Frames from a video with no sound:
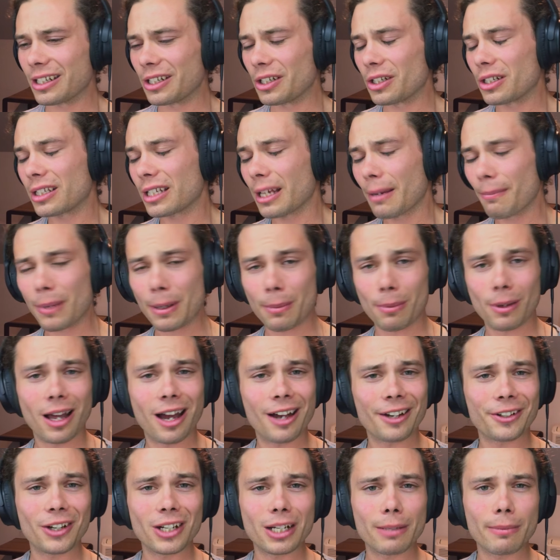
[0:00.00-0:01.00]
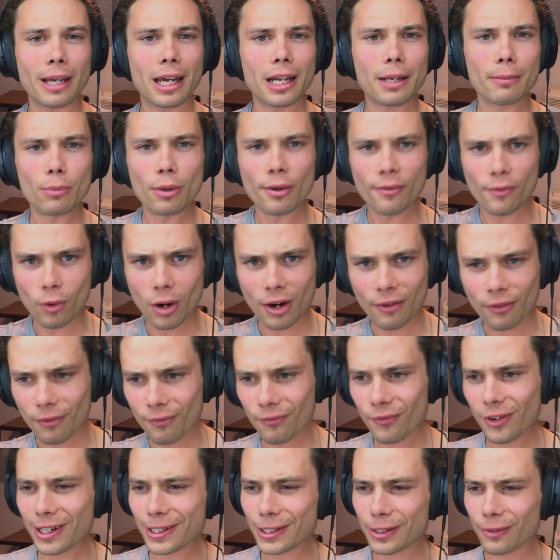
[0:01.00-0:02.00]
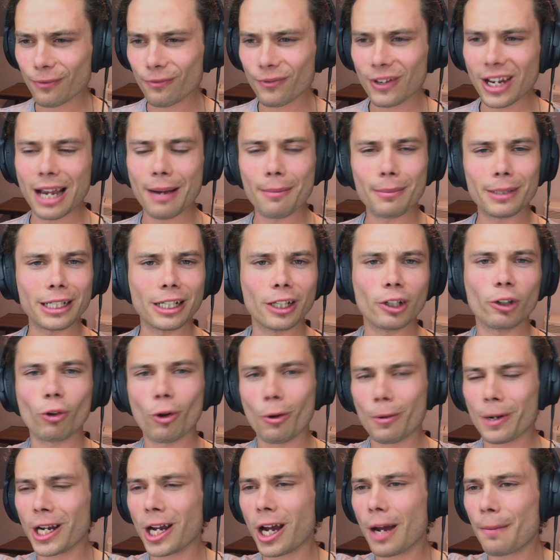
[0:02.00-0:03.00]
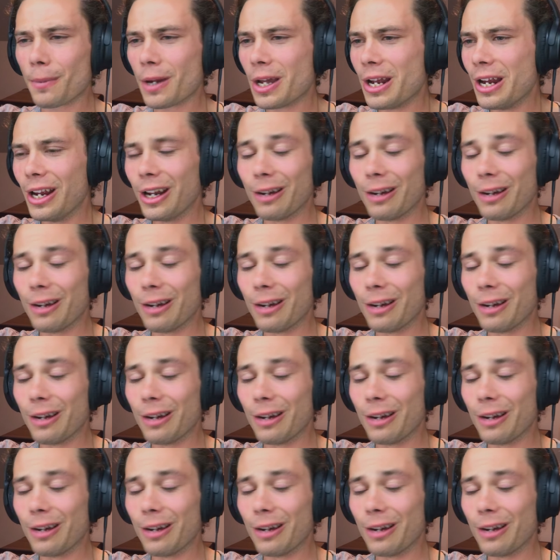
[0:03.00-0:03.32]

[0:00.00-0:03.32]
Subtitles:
and some people aren't going to be able to move away from friends and family and growing up,